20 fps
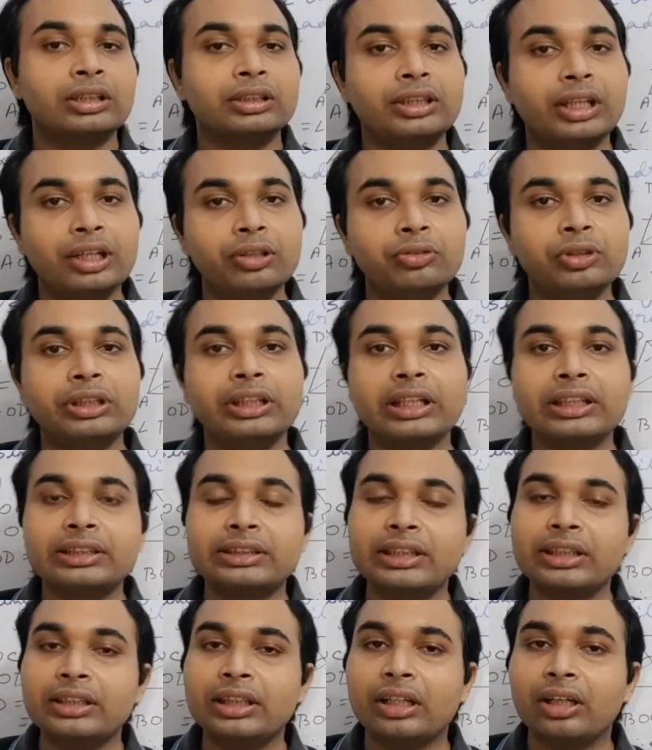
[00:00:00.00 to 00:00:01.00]
then we
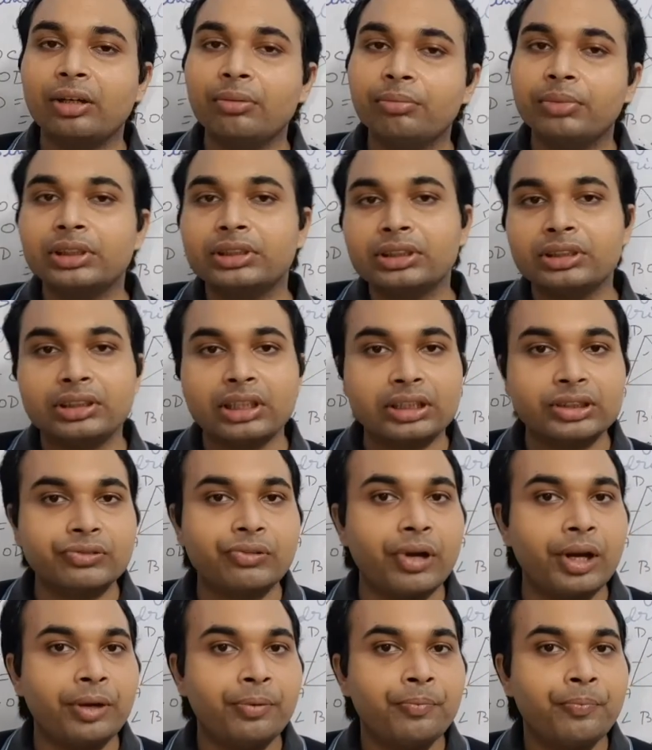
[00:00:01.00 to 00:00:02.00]
can say the rhombus is a
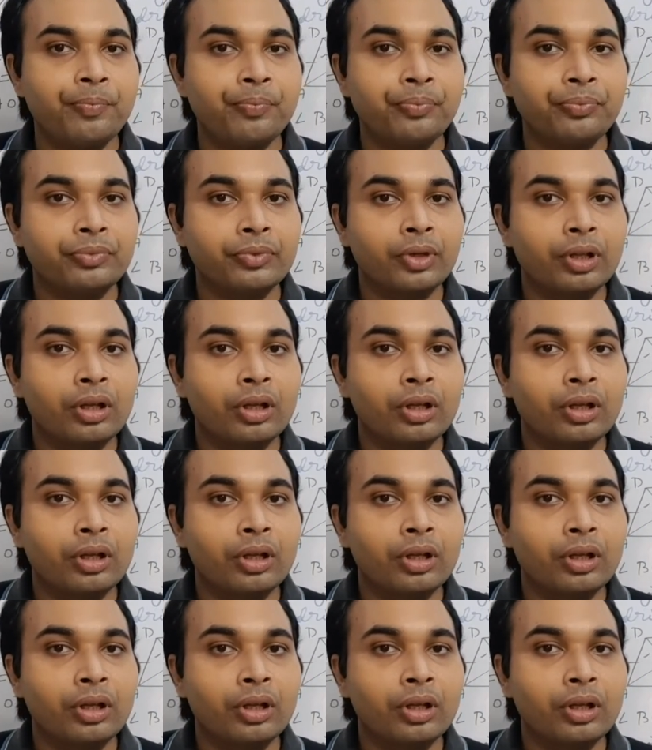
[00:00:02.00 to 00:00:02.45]
square.